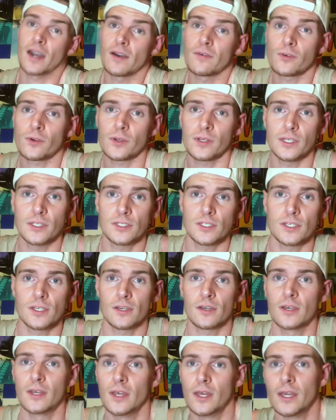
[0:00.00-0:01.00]
ever need
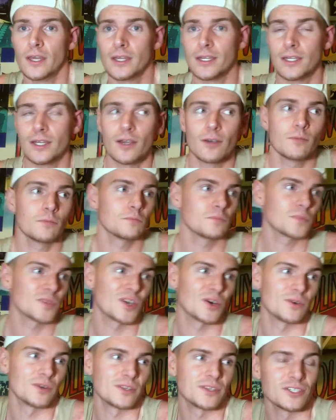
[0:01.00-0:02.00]
to, you know,
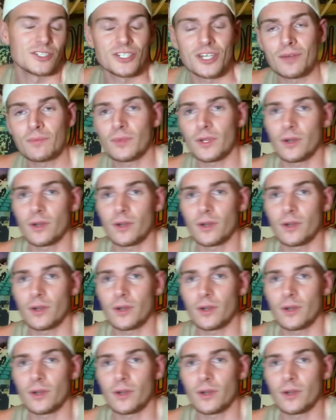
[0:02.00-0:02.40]
go to the gym,